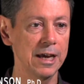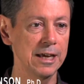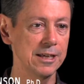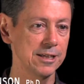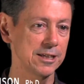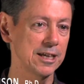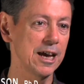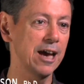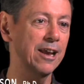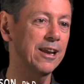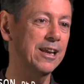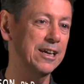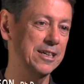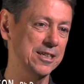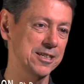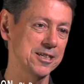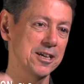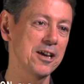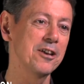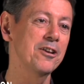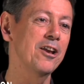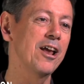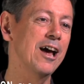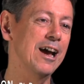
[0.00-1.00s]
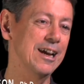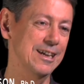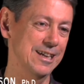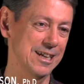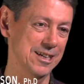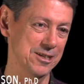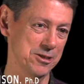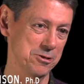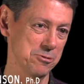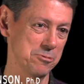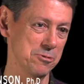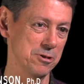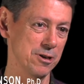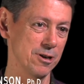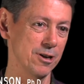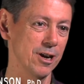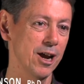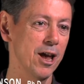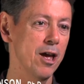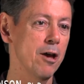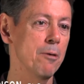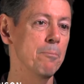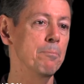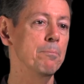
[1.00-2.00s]
it's kind of like sunlight, as it were,
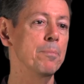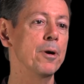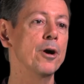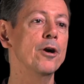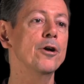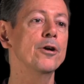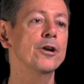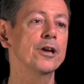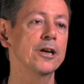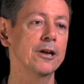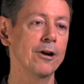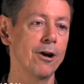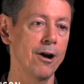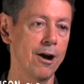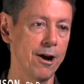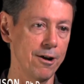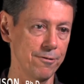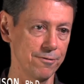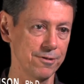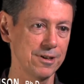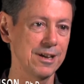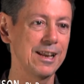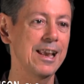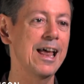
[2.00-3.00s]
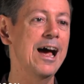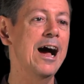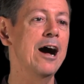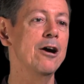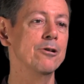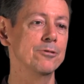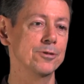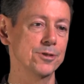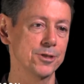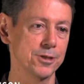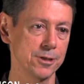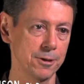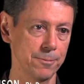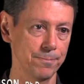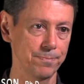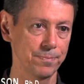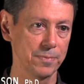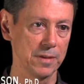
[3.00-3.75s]
burning off clouds